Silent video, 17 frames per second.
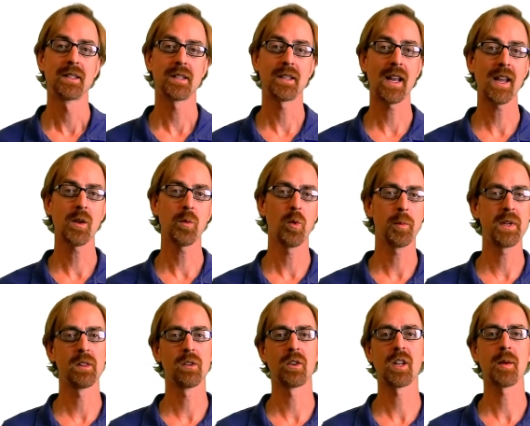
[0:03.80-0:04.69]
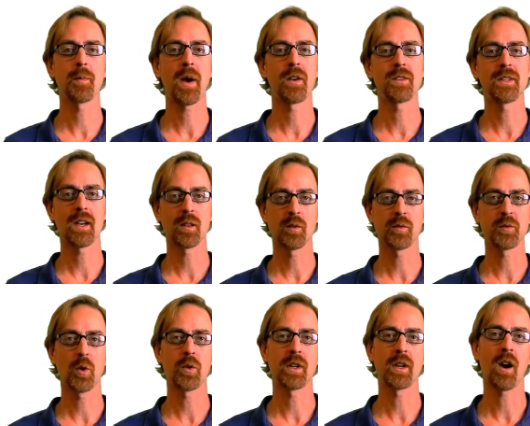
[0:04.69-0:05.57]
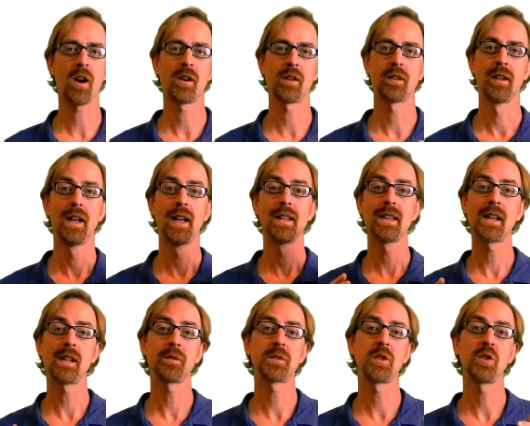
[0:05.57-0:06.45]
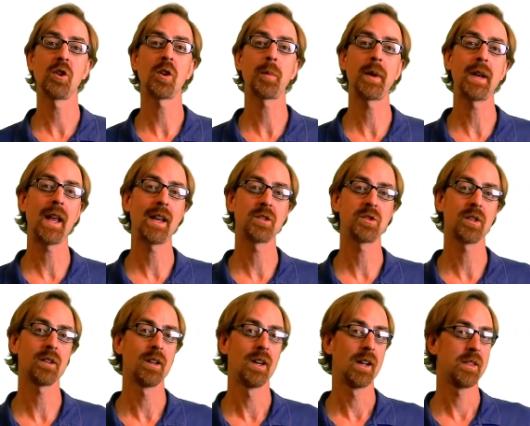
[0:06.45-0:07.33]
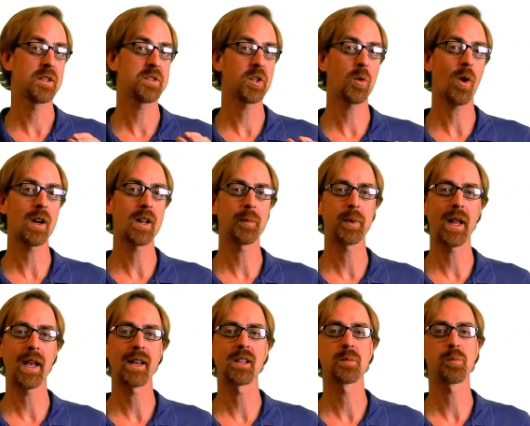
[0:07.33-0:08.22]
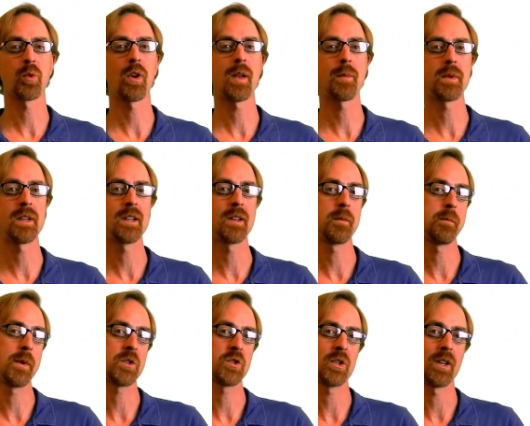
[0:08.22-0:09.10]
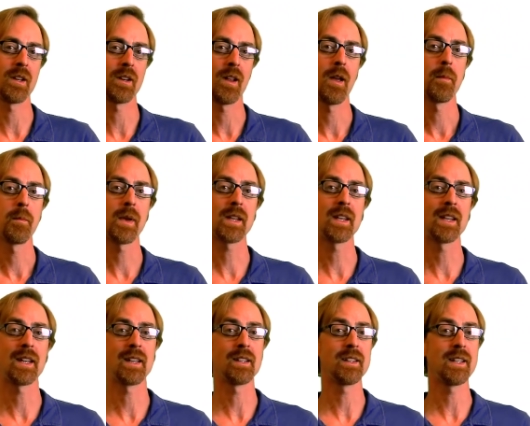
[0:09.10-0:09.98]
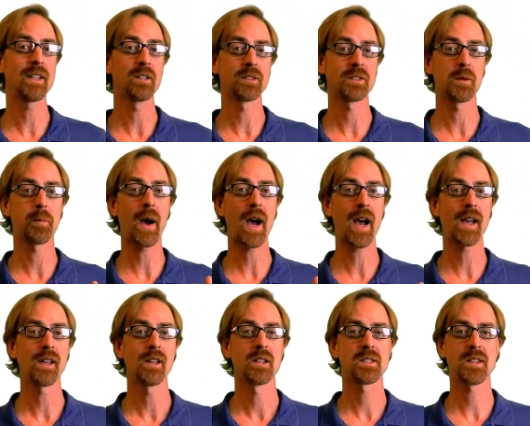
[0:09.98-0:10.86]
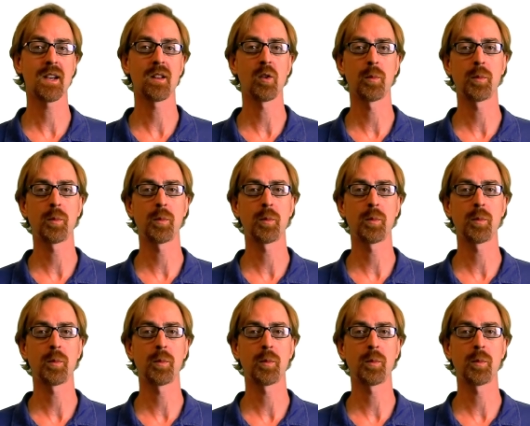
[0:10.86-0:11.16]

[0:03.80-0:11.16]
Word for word: Today we'll be learning about yellow floating heart. Native to Europe and Asia, this aquatic plant is prohibited in Michigan, making it illegal to buy, sell, or